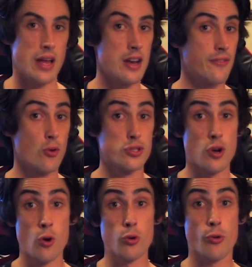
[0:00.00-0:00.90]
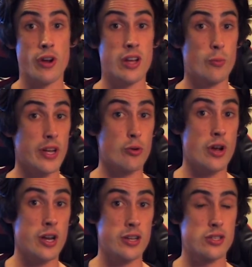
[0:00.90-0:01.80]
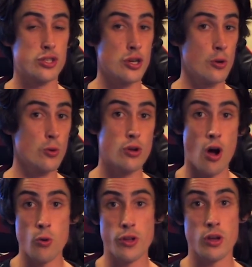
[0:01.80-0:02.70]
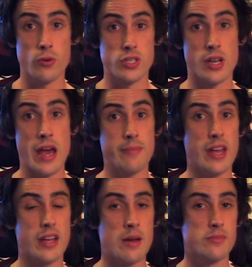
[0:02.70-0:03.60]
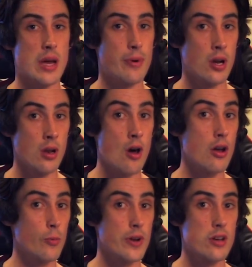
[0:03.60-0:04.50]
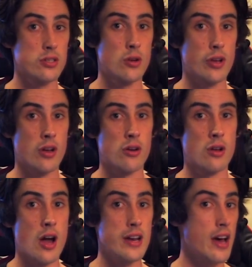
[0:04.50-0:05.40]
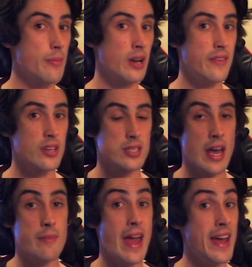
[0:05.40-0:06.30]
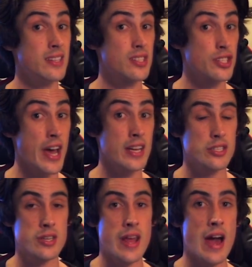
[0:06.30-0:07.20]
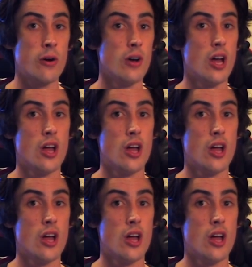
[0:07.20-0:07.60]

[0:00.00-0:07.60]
And of course, all credit where credit is due. GoldQ is a name that comes up a lot when I was looking online. I believe his name has changed now